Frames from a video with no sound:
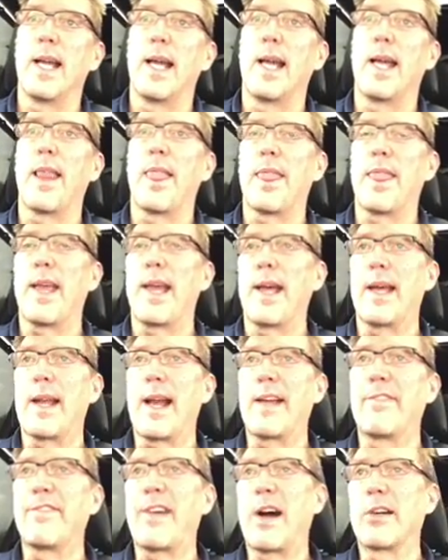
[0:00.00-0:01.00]
And then
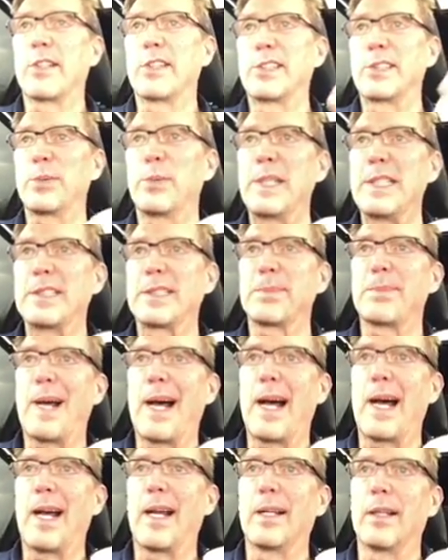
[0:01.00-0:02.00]
I found a sweet
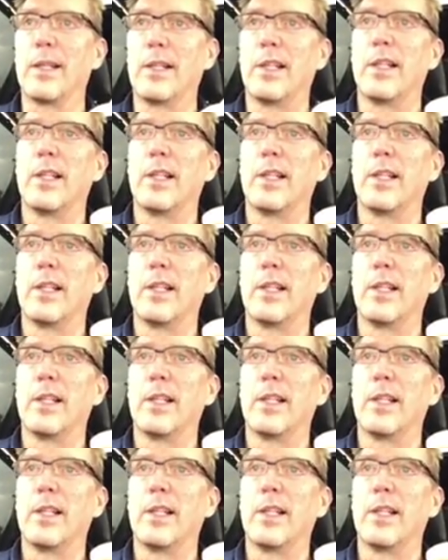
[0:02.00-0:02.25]
spot